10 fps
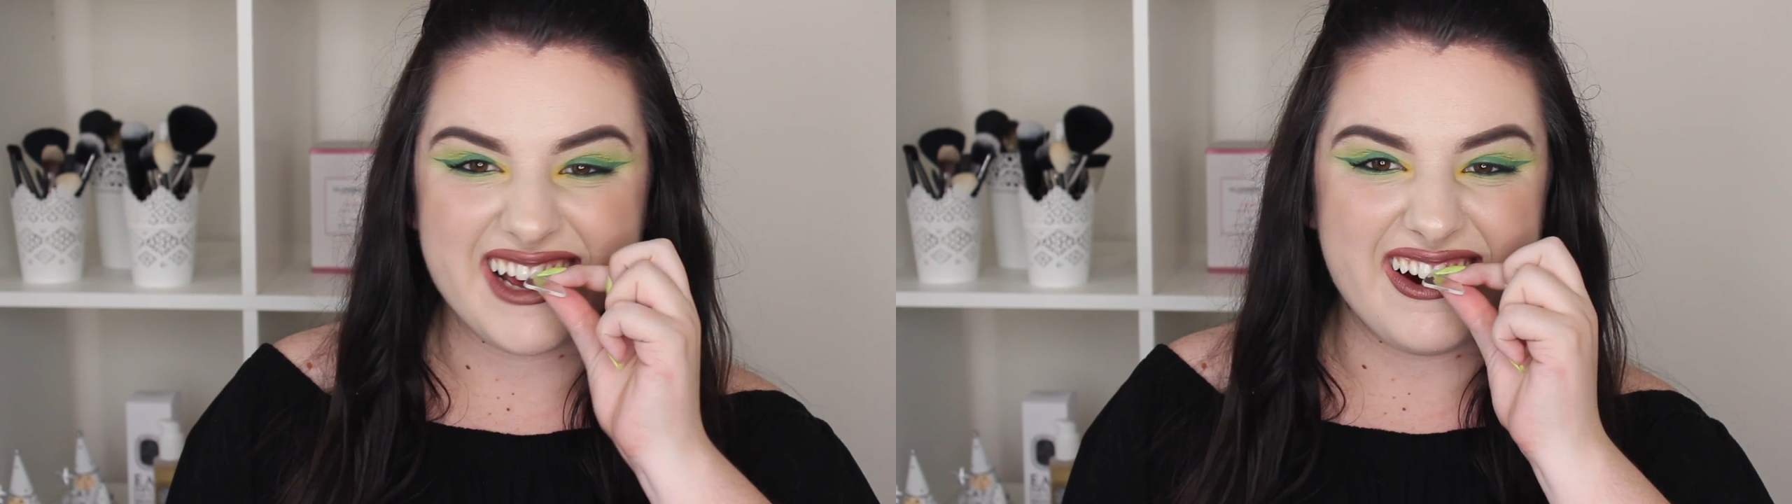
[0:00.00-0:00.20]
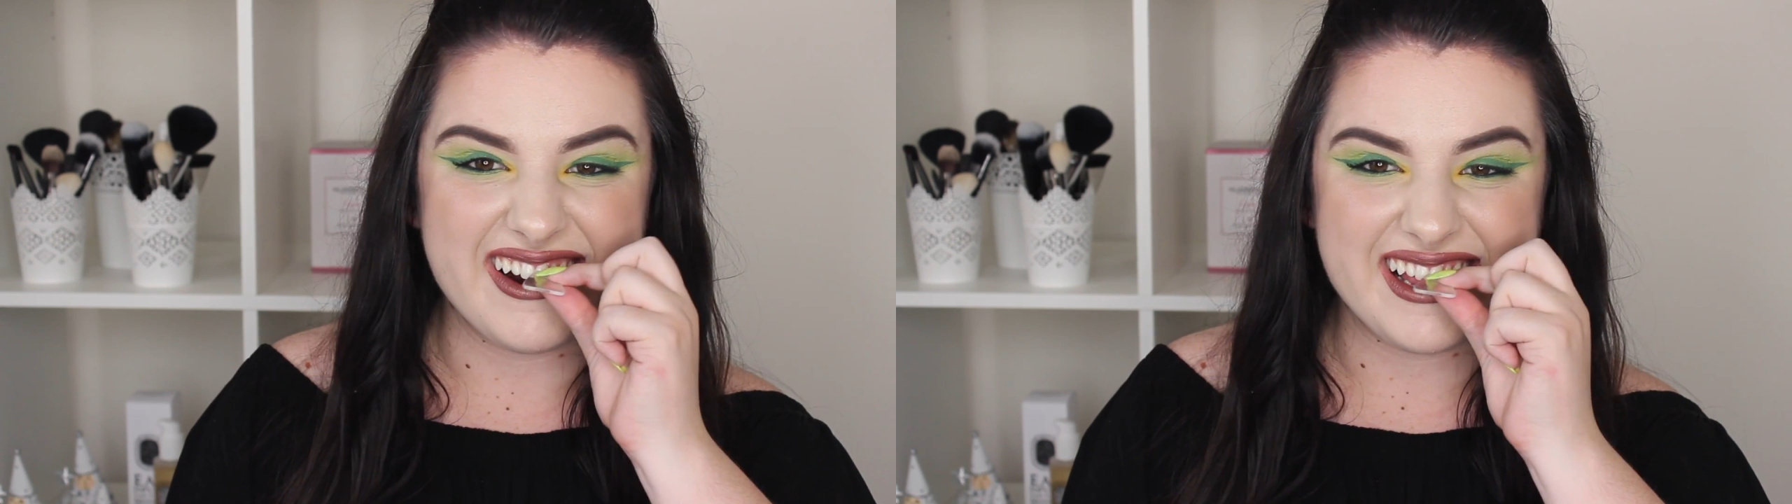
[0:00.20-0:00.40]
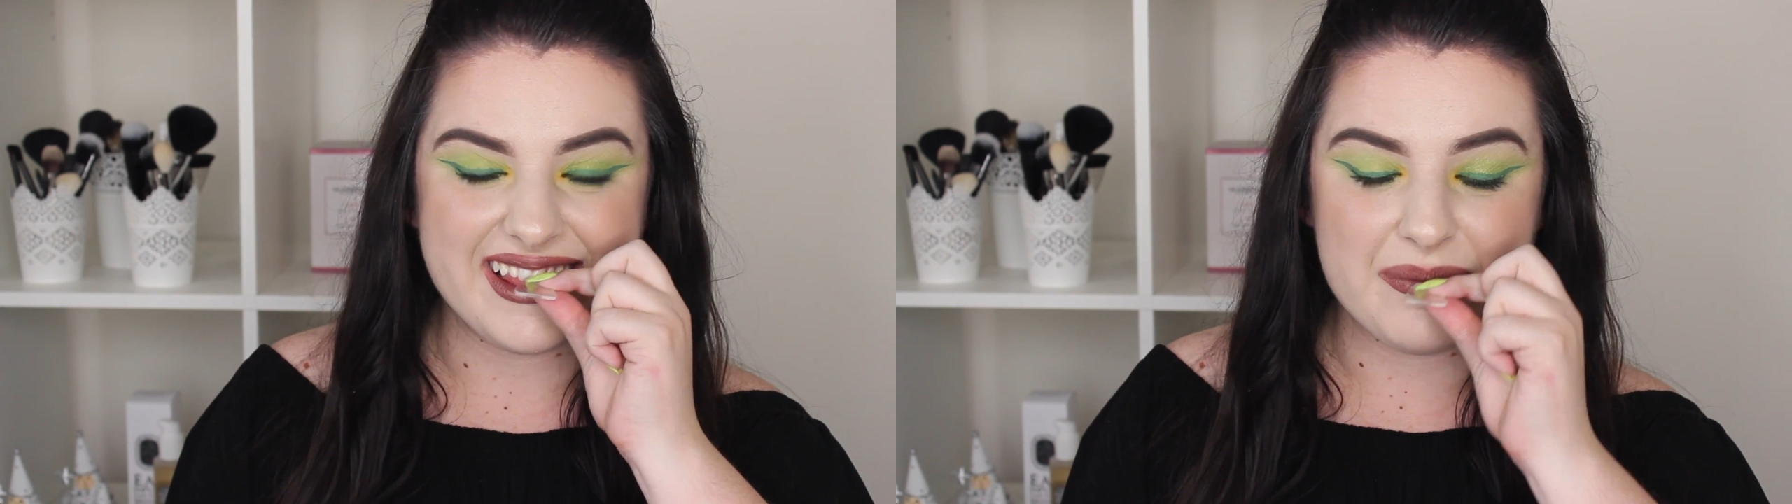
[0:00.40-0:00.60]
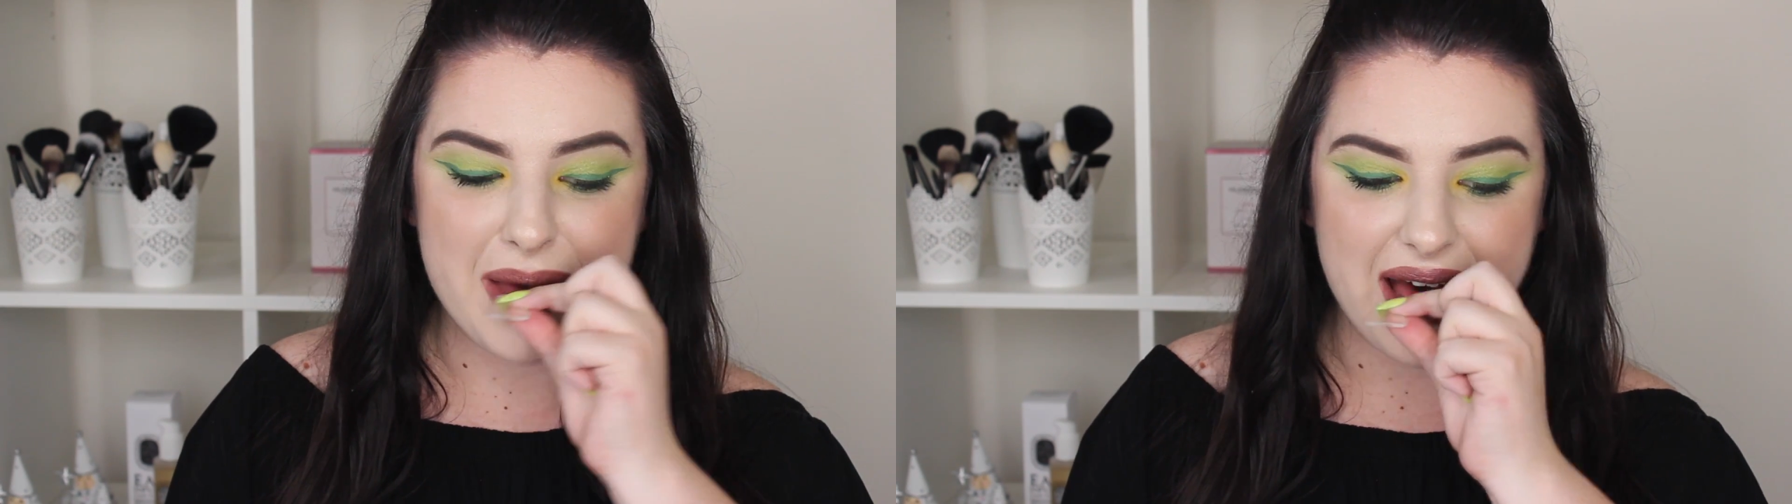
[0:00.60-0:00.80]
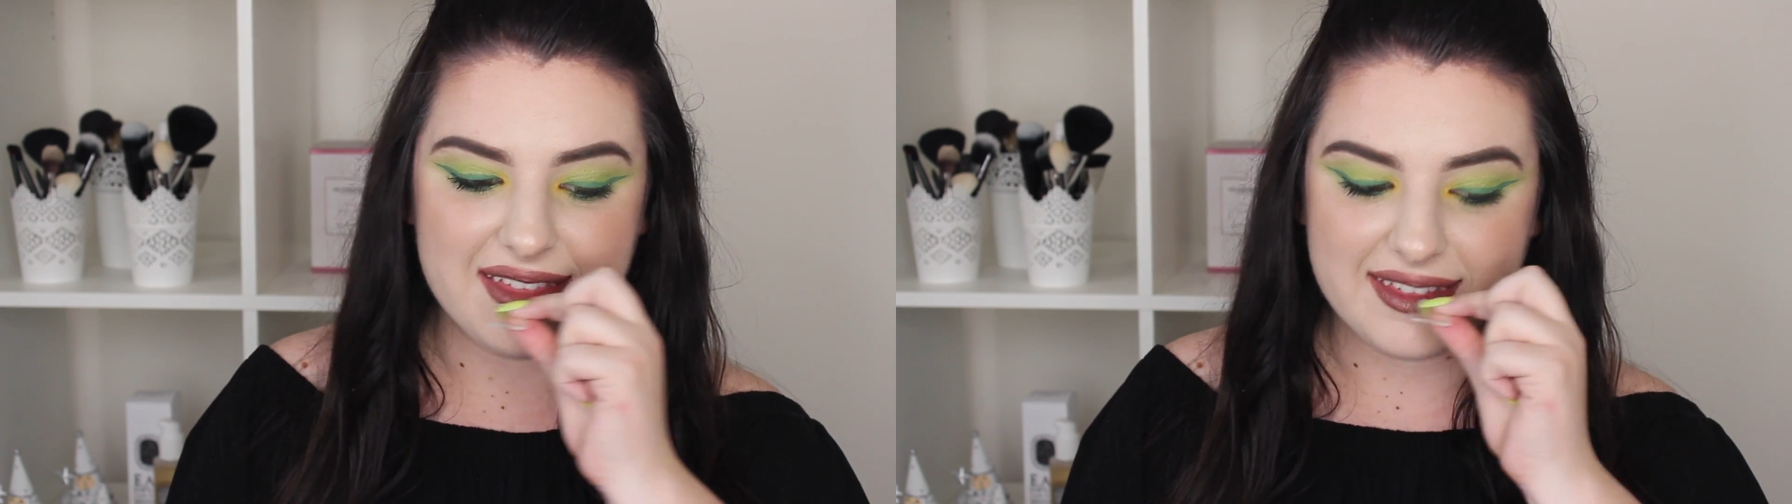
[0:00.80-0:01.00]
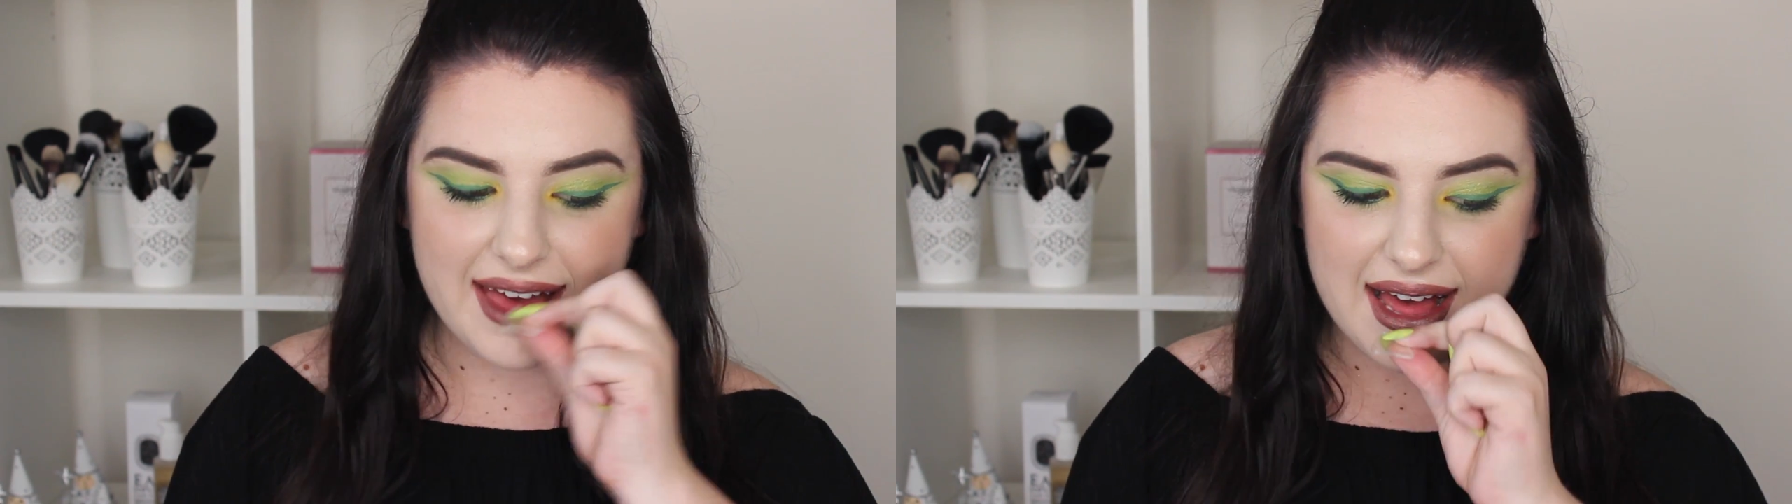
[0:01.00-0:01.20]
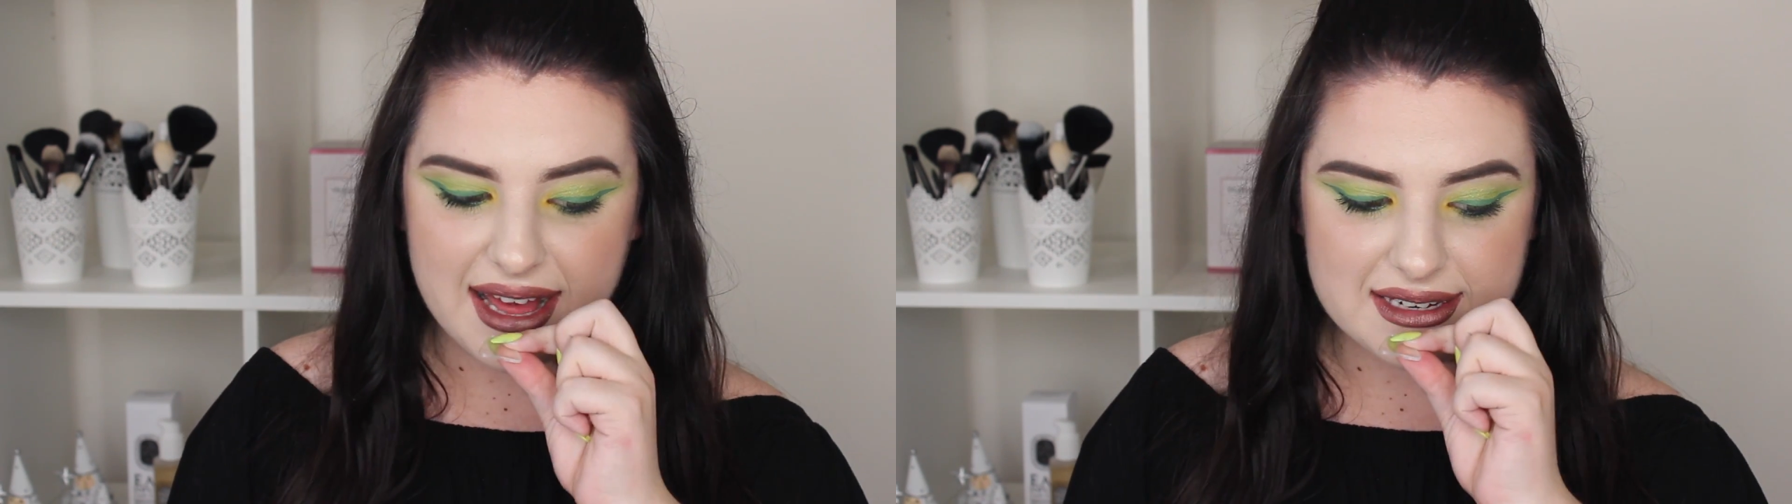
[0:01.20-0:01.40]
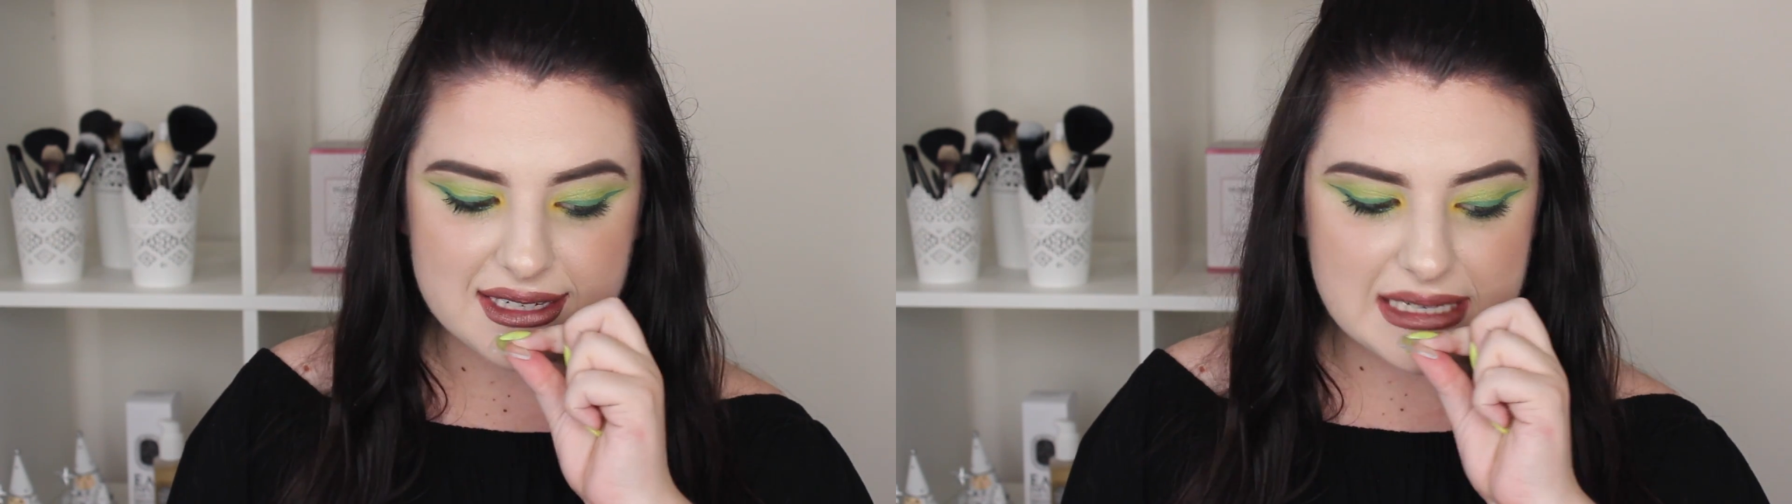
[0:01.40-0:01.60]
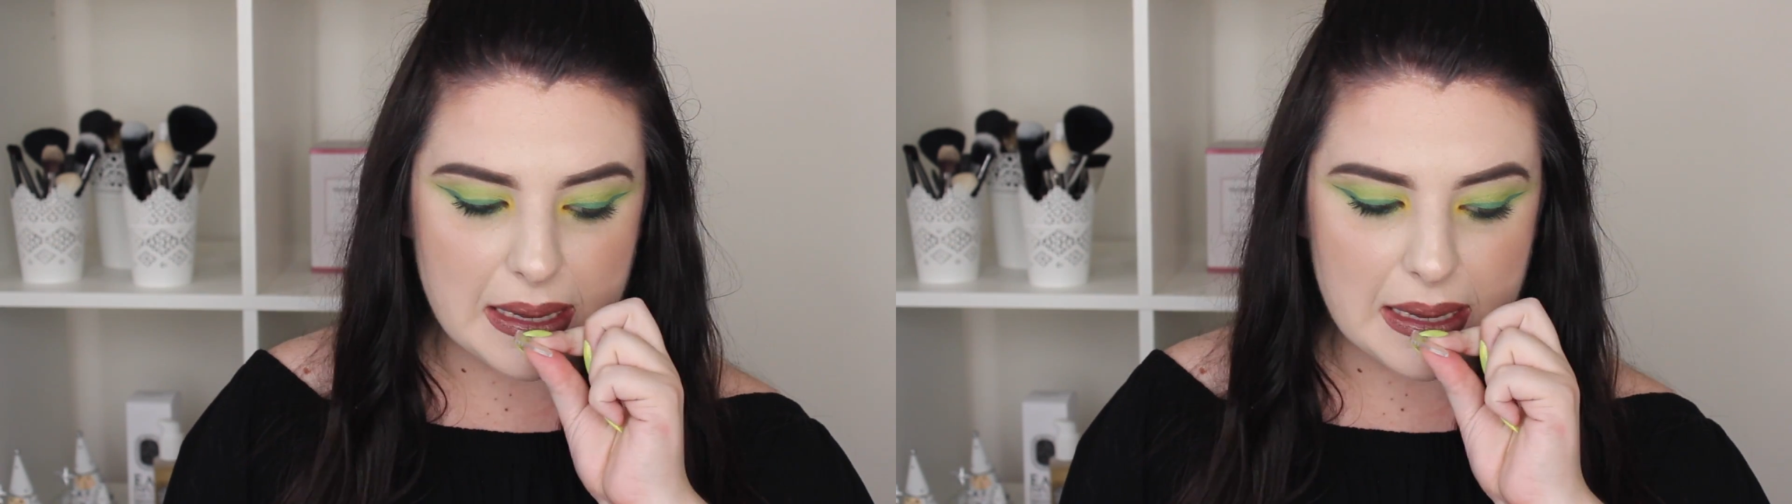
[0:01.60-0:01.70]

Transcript: on the mouth guard